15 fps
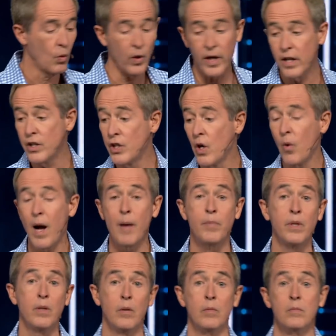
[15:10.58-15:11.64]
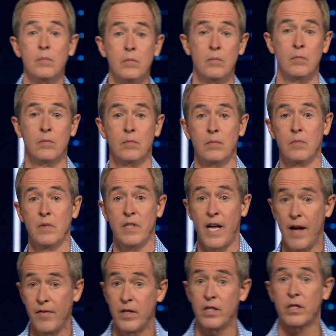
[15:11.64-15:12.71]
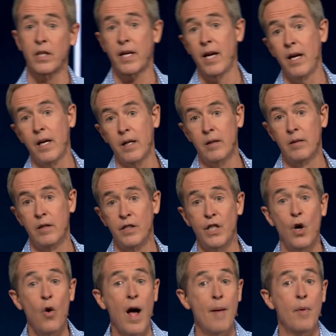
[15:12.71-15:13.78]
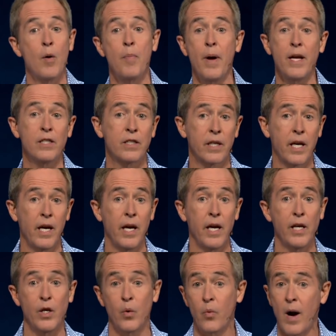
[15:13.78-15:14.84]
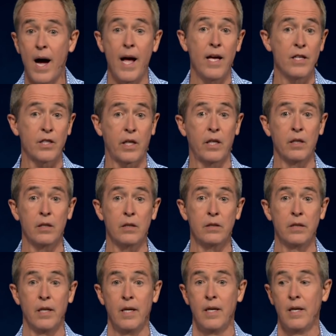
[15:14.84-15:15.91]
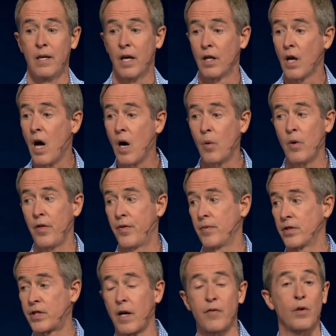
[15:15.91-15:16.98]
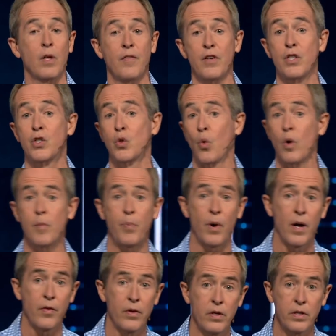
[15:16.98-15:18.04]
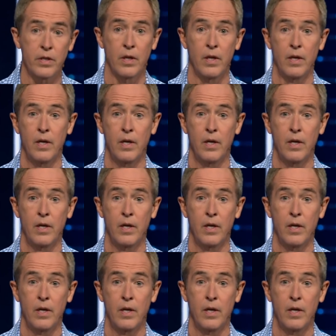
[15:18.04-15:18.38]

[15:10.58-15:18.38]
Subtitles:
What can Joab do? David is the king. Joab obeys the king. Uriah is killed along with several of his sword brothers.